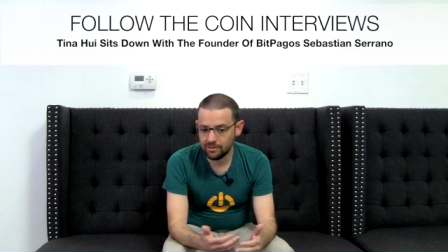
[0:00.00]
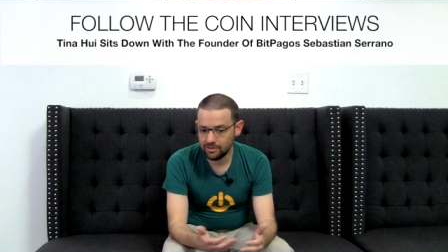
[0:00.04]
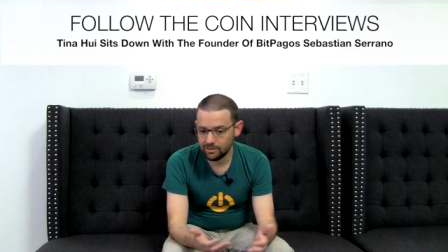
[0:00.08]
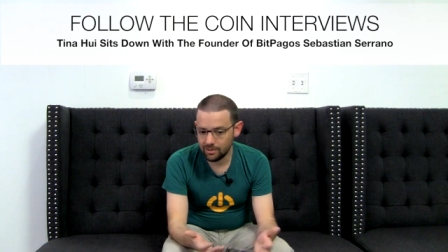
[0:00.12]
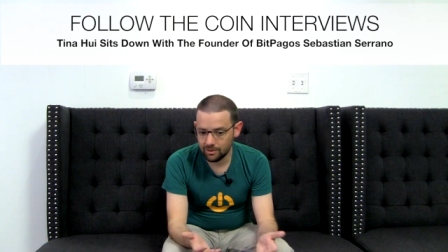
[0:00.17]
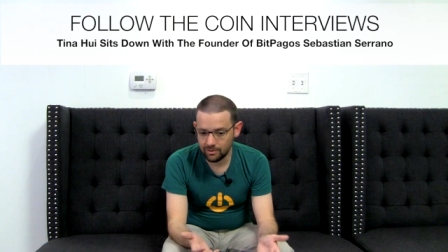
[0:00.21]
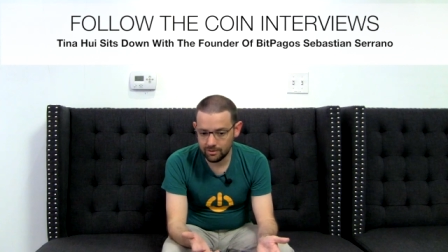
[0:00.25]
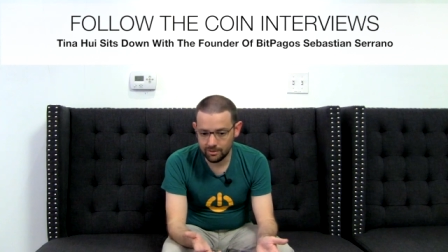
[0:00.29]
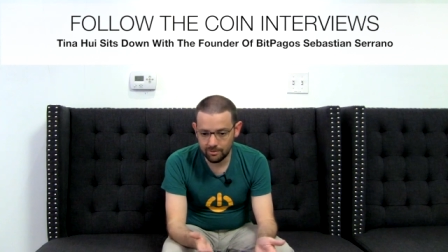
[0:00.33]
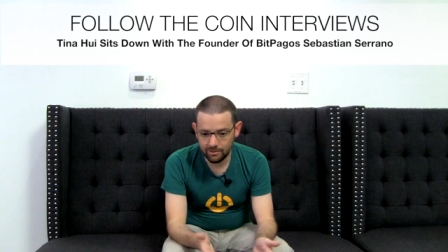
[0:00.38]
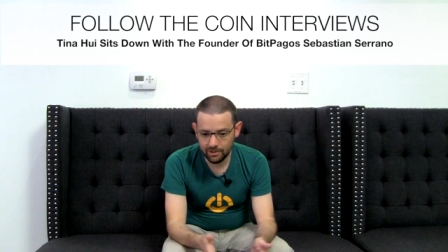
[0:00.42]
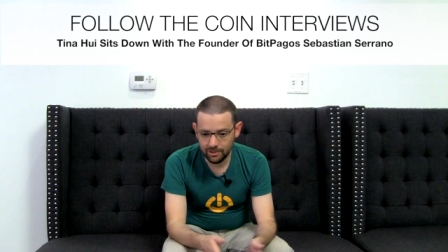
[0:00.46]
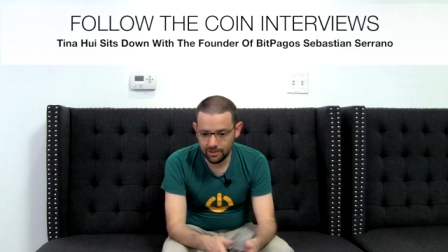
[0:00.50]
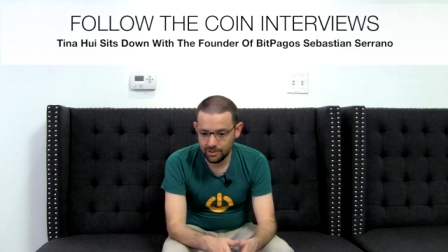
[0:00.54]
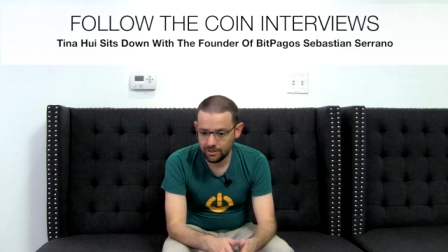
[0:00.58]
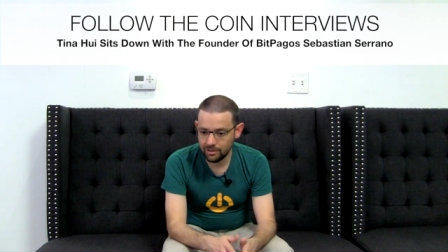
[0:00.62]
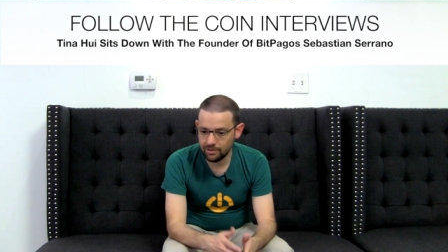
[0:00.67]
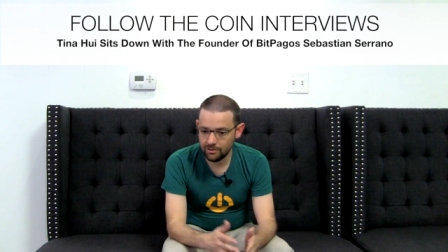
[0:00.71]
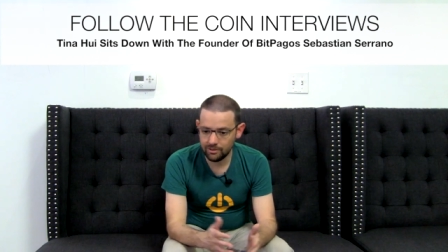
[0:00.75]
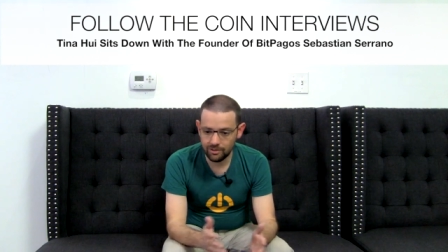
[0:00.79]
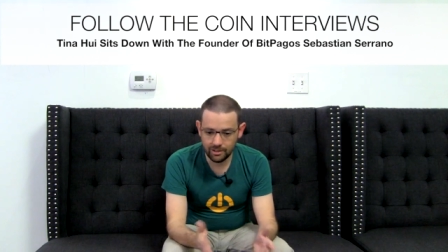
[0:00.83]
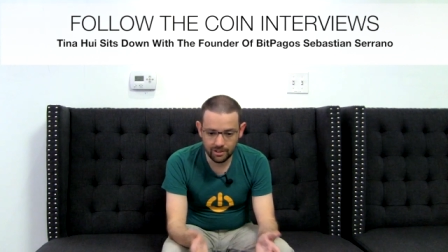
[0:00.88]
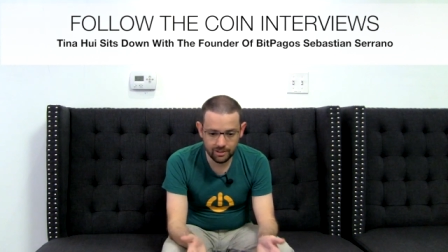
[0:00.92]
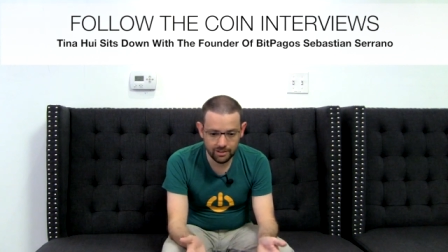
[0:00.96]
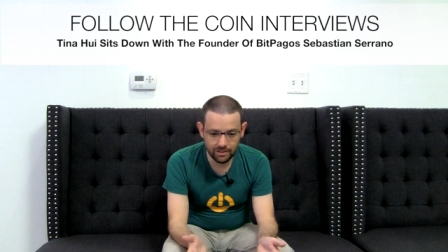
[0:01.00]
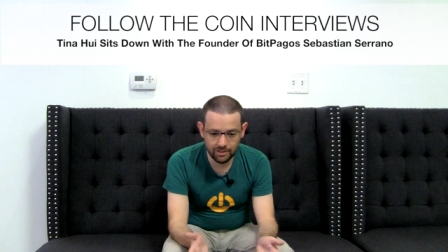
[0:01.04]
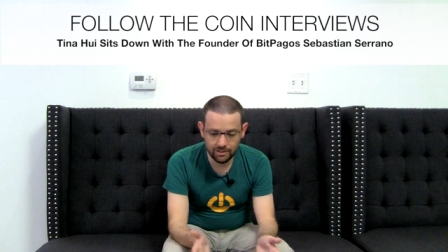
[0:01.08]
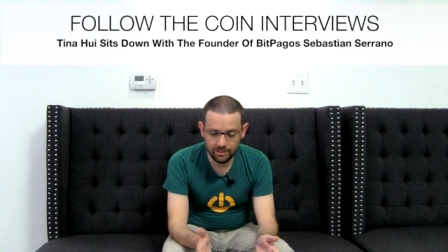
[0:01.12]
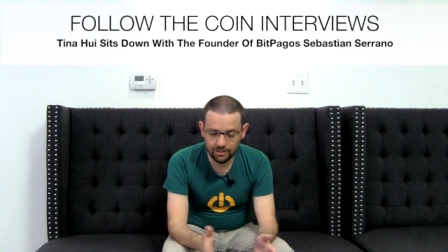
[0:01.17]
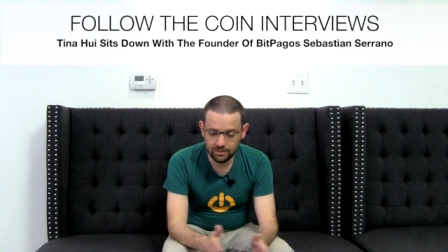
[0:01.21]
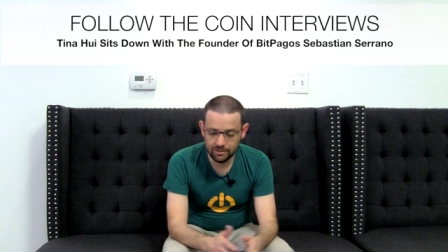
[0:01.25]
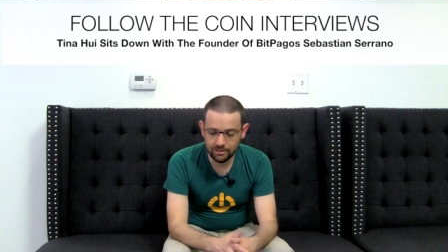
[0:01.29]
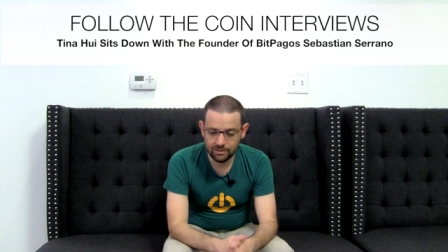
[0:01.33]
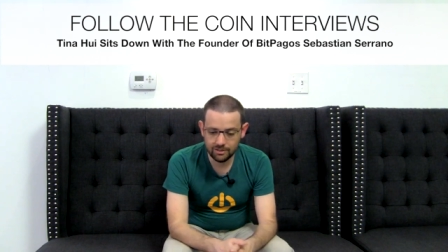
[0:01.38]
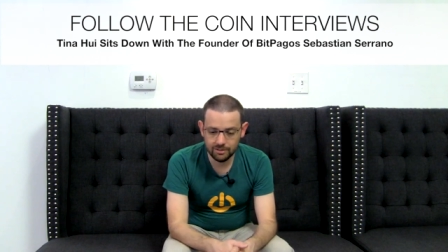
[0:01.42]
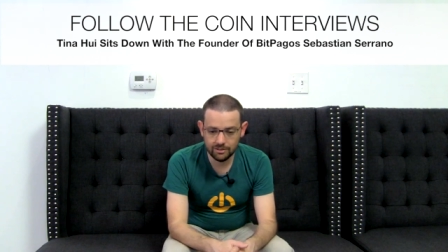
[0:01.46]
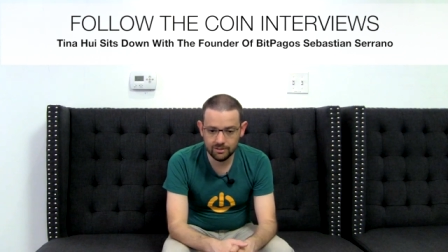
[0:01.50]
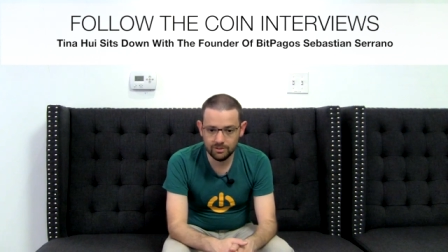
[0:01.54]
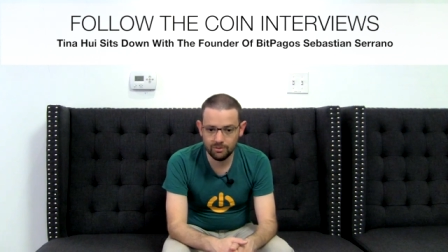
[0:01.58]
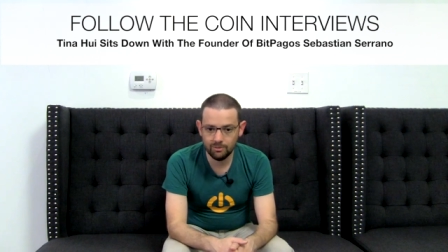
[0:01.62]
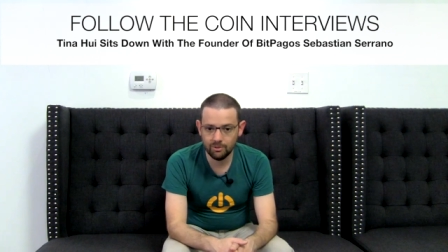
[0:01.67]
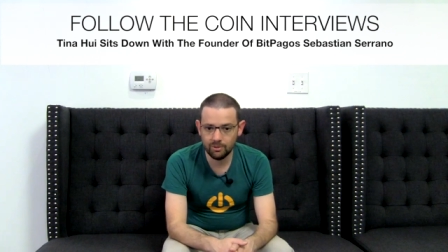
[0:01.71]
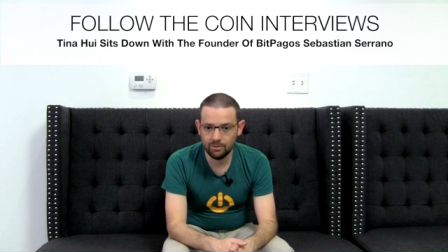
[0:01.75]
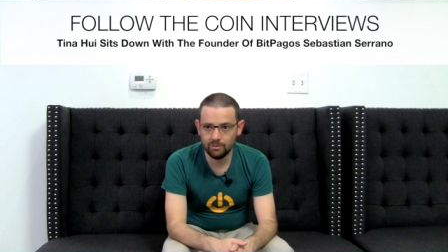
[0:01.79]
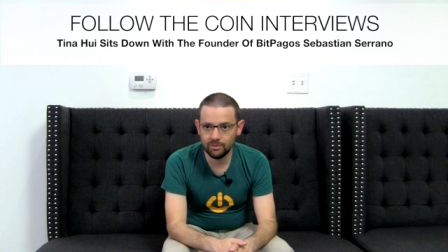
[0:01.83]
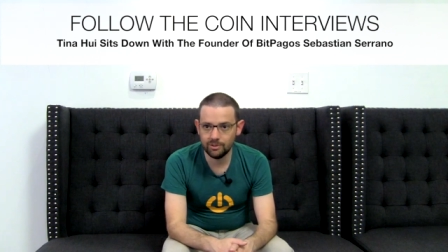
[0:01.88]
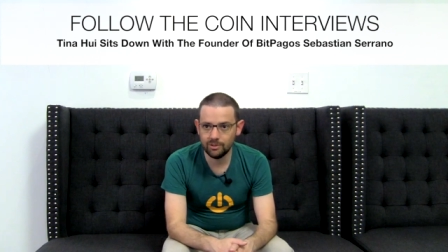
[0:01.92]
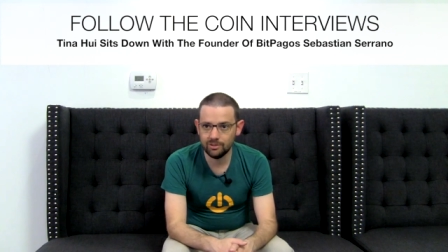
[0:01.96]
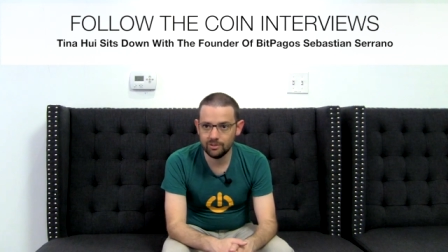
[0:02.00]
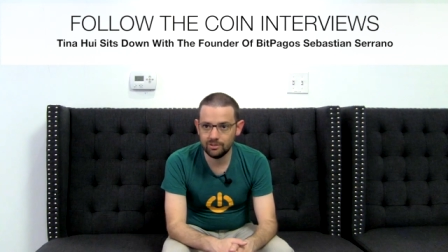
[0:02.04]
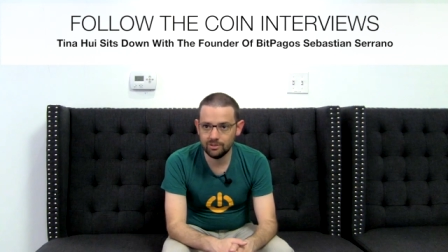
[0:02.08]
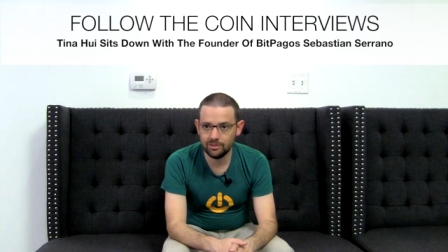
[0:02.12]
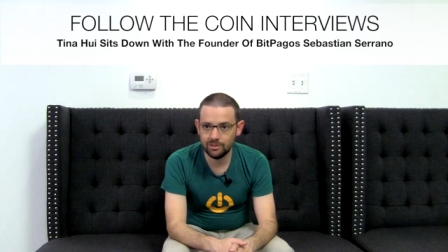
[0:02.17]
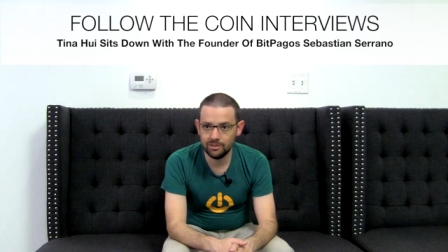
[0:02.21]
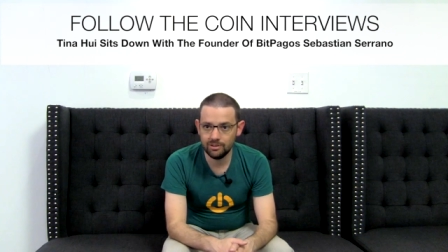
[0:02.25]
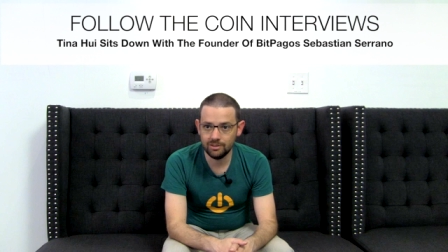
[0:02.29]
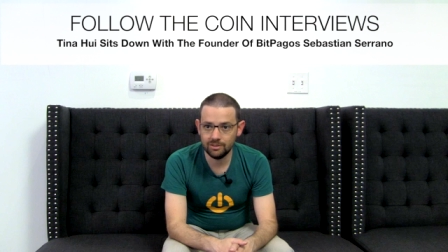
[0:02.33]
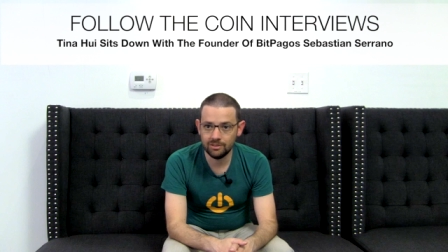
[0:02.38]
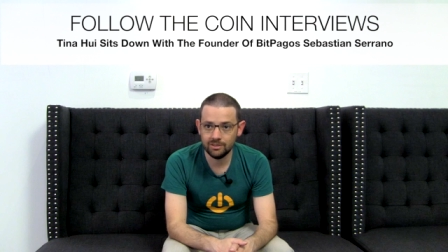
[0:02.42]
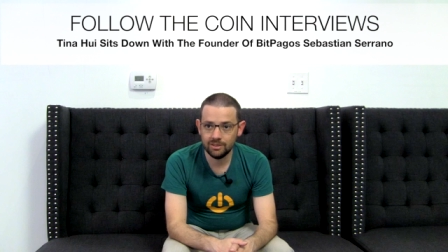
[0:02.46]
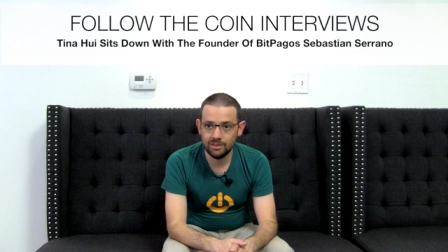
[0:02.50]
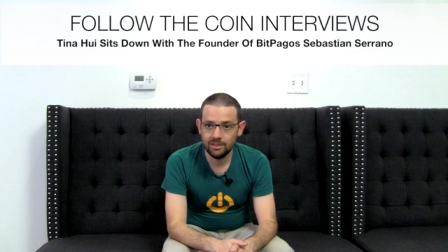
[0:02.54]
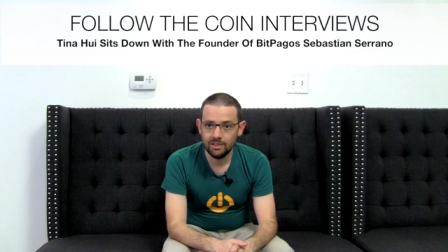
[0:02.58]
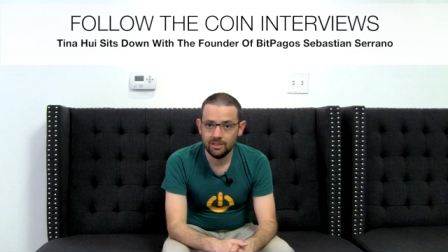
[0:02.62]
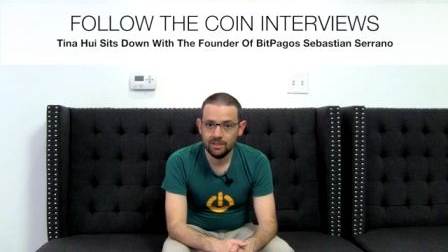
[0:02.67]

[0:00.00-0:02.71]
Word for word: South America or in any developing countries,